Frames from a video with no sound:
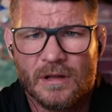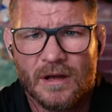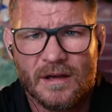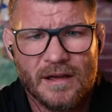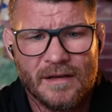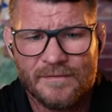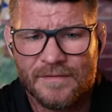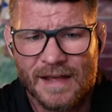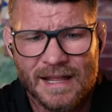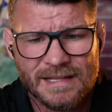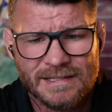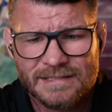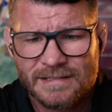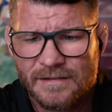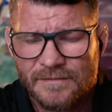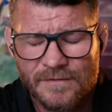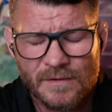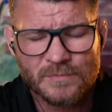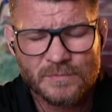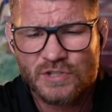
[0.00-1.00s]
event
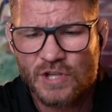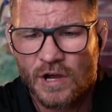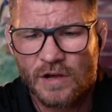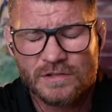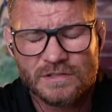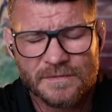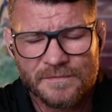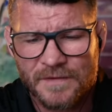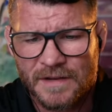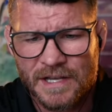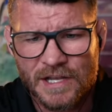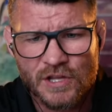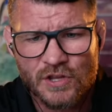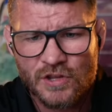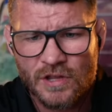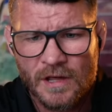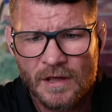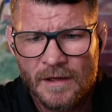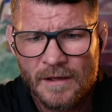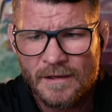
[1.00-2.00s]
from start to finish,
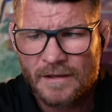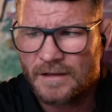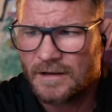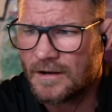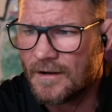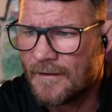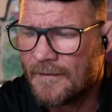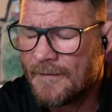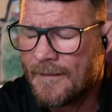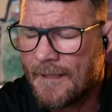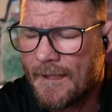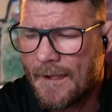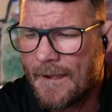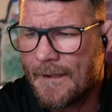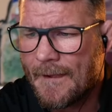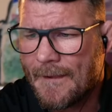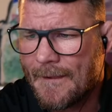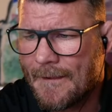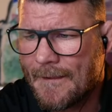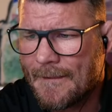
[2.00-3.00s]
you know.
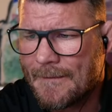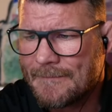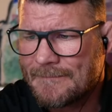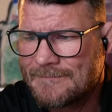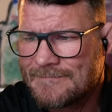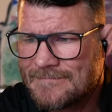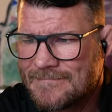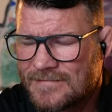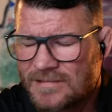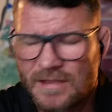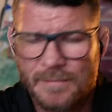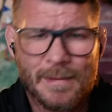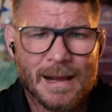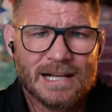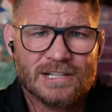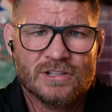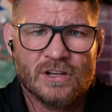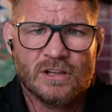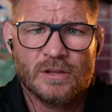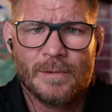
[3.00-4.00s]
Uh, the
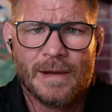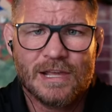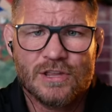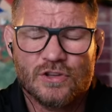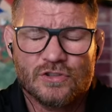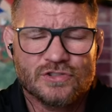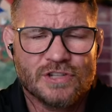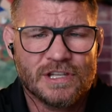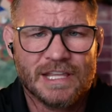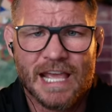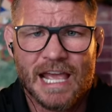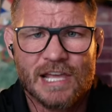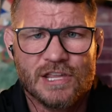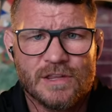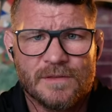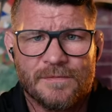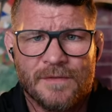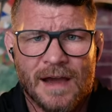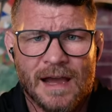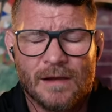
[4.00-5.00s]
Max Holloway, Justin Gaethje
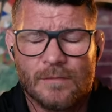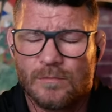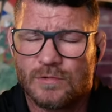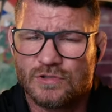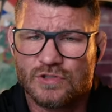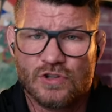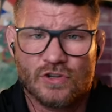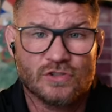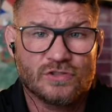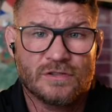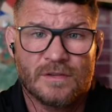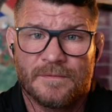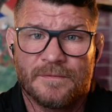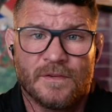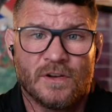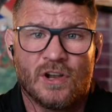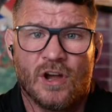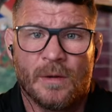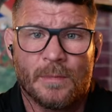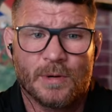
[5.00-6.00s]
fight was just
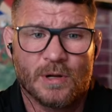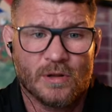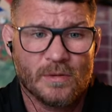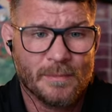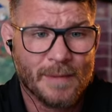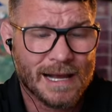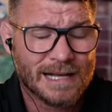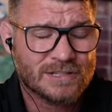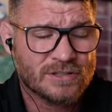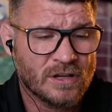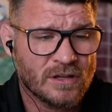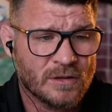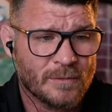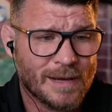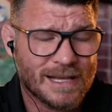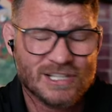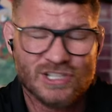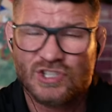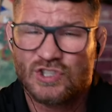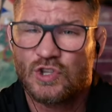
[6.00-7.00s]
phenomenal. Max
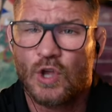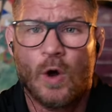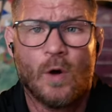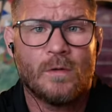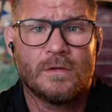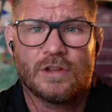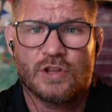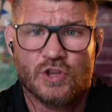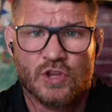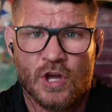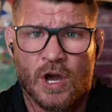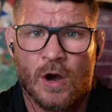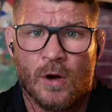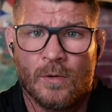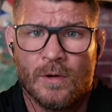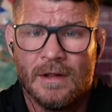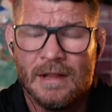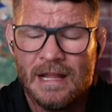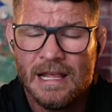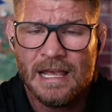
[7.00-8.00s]
Holloway stole the show
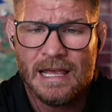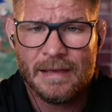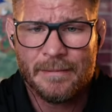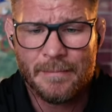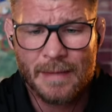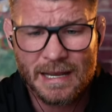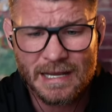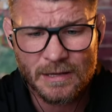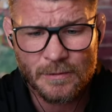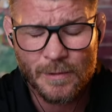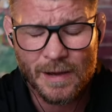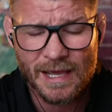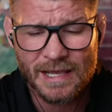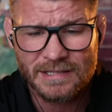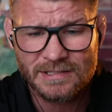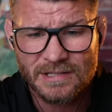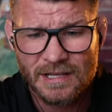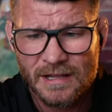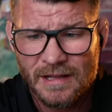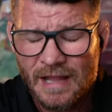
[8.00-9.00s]
in many
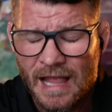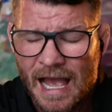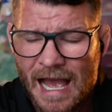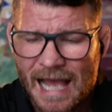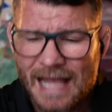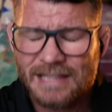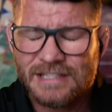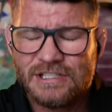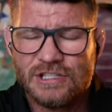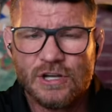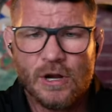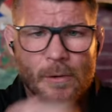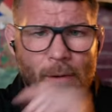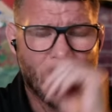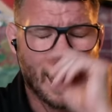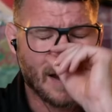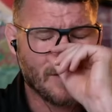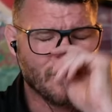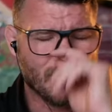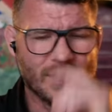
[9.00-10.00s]
ways. And you know
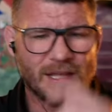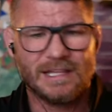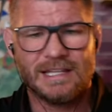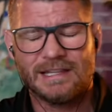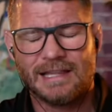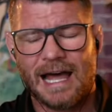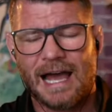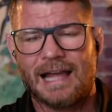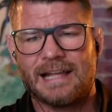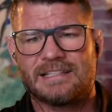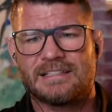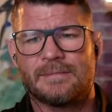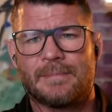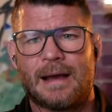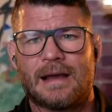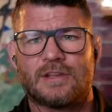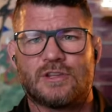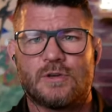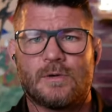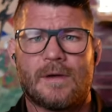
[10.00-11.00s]
what I really liked
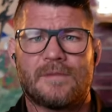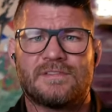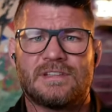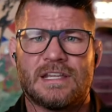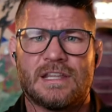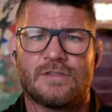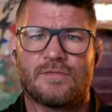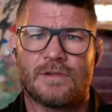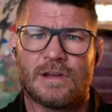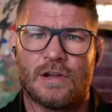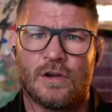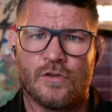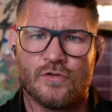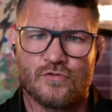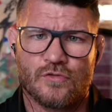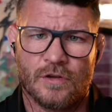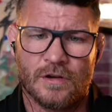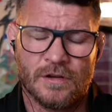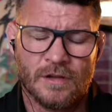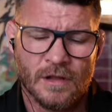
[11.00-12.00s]
about U F C three
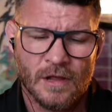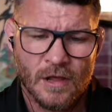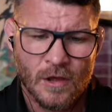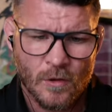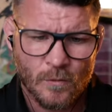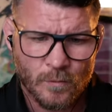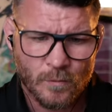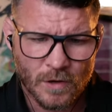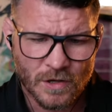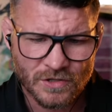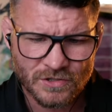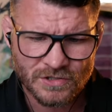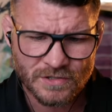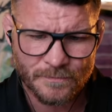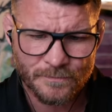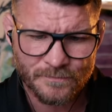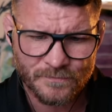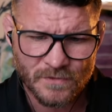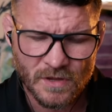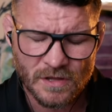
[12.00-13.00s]
hundred was
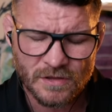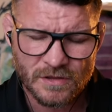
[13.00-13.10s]
that